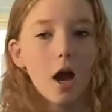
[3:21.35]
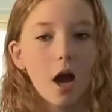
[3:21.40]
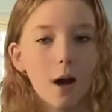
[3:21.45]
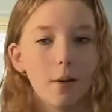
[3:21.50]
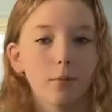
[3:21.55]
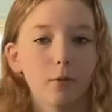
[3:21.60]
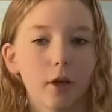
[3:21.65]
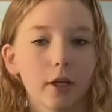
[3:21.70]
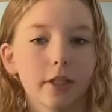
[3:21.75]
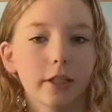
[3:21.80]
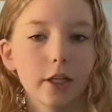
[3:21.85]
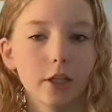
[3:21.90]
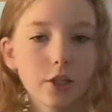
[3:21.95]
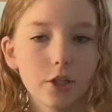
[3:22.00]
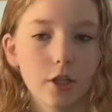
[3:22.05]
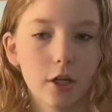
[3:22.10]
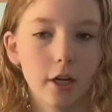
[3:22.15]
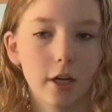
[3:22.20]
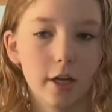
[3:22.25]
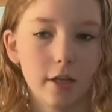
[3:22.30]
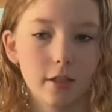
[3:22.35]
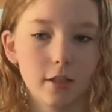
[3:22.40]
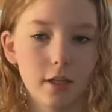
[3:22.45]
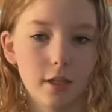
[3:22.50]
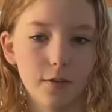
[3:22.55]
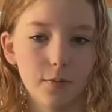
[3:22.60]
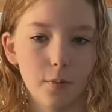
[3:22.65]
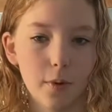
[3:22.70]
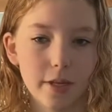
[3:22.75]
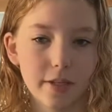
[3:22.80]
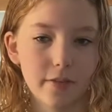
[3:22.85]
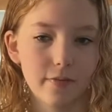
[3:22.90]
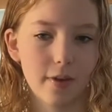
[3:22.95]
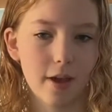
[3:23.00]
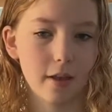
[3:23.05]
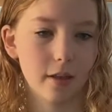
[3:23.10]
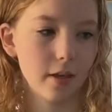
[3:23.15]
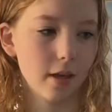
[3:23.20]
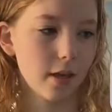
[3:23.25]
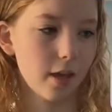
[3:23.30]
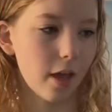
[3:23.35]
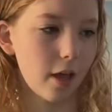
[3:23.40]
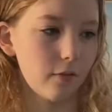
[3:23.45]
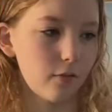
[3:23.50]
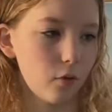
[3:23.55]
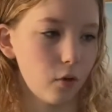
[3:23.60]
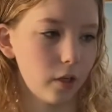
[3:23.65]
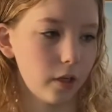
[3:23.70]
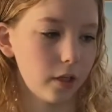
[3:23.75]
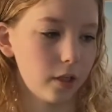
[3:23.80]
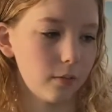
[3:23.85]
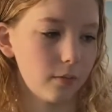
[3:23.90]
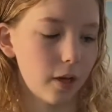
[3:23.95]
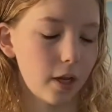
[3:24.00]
I'm wearing this shirt. It says West Valley, California.